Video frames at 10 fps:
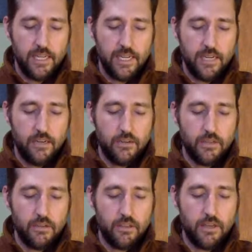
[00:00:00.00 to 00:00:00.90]
how
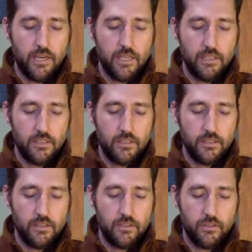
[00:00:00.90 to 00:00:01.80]
your
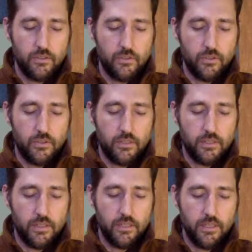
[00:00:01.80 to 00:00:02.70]
thoughts
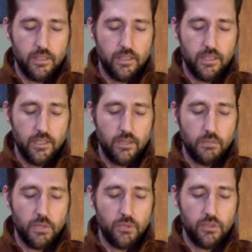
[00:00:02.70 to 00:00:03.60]
or your
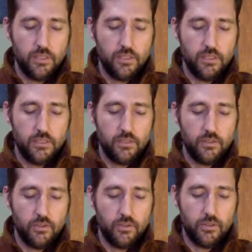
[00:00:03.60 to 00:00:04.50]
emotions
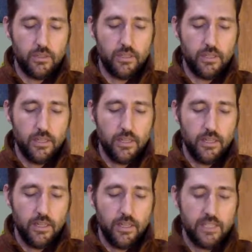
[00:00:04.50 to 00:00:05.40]
or
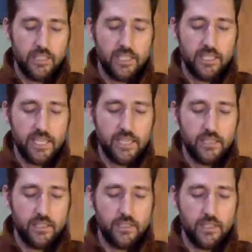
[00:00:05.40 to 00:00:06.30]
the
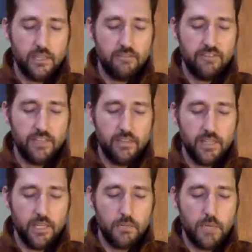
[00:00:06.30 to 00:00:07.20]
sensations that you're
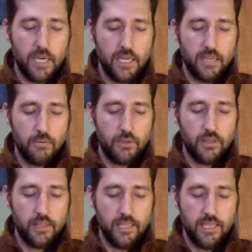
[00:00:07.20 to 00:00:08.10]
feeling in your body with
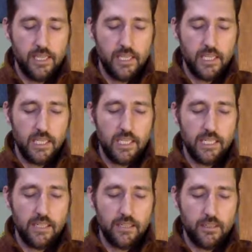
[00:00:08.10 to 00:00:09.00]

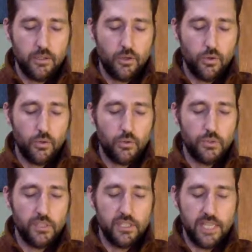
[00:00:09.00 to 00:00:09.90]
heat,
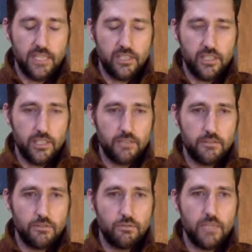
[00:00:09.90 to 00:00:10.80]
cold, tension,
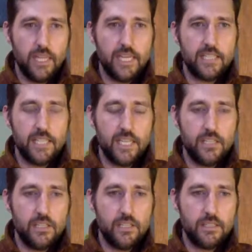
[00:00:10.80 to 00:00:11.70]

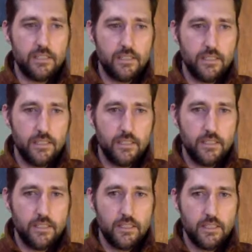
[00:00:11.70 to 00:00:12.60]
relaxation,
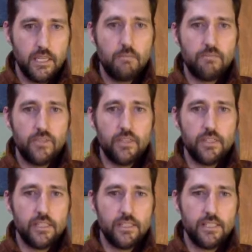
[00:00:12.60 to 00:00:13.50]

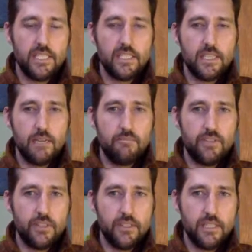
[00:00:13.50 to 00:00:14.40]
comfort,
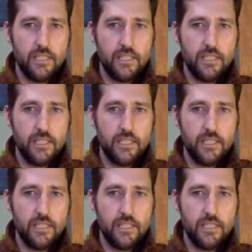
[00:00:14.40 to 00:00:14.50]
discomfort.